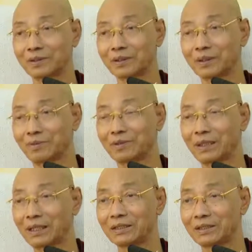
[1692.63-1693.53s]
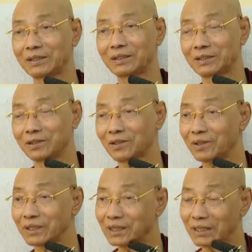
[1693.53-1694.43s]
the Buddha
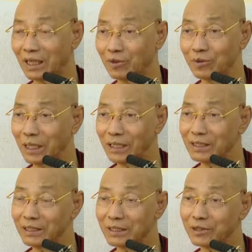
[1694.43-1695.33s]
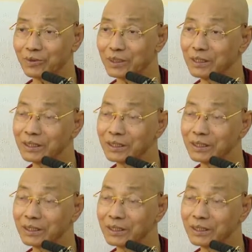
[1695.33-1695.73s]
taught Rahula in this way.